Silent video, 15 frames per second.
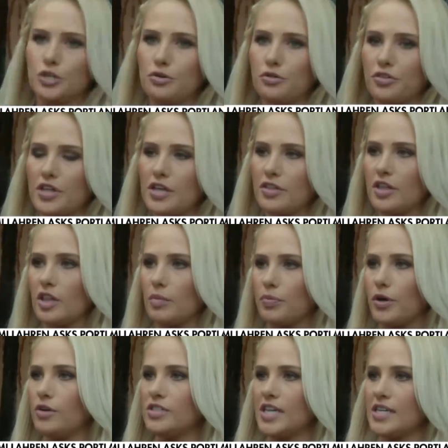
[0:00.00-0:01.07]
Do you think that the
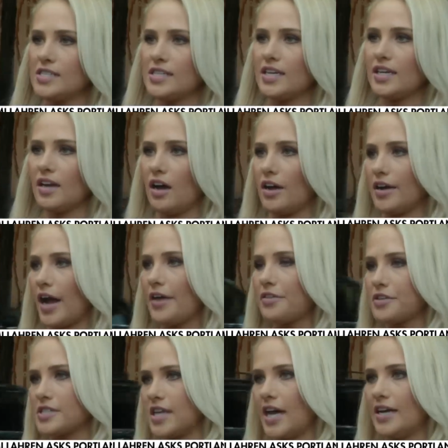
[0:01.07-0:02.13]
protesting on
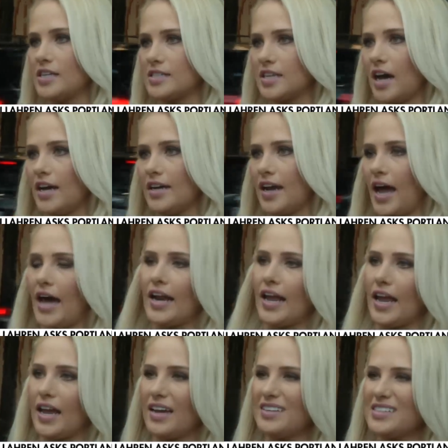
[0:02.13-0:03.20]
either side has gotten out of
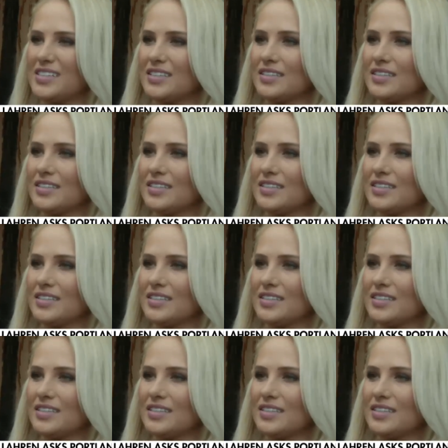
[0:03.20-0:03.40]
hand?